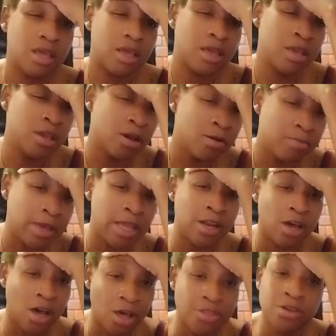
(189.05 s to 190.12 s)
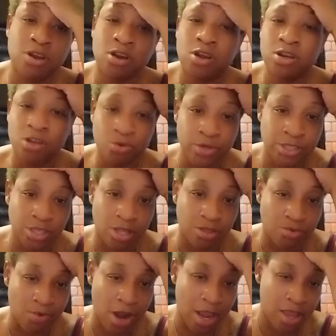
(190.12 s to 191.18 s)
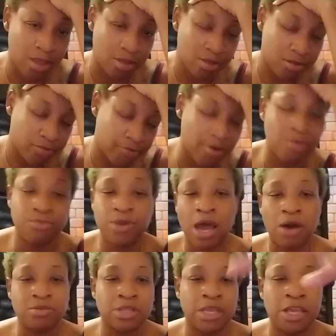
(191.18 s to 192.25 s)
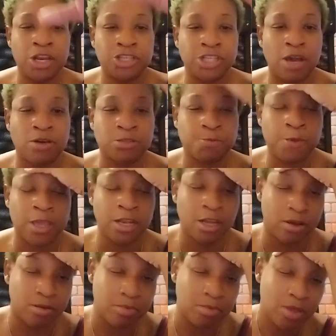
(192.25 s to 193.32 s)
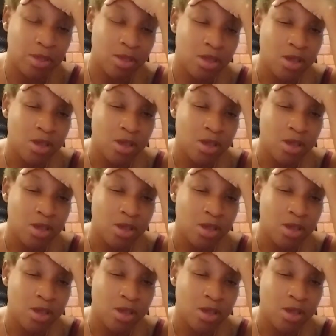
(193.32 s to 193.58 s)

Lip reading: him and the other girl know each other, right? From without the energy I was picking up.